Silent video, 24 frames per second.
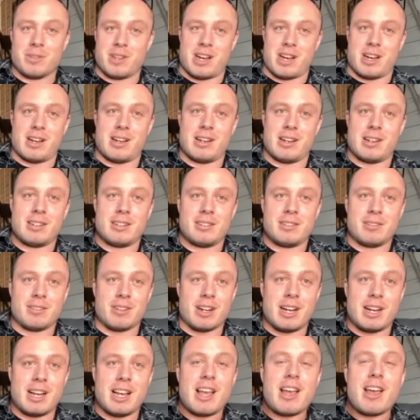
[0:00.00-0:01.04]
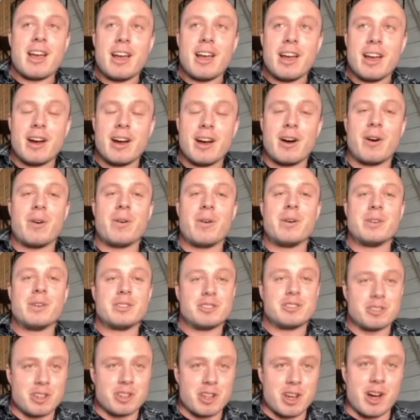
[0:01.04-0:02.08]
no, right? Hell
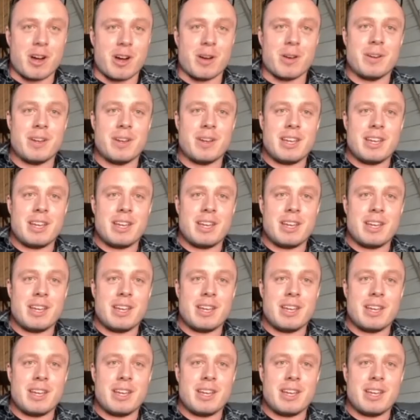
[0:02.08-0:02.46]
no.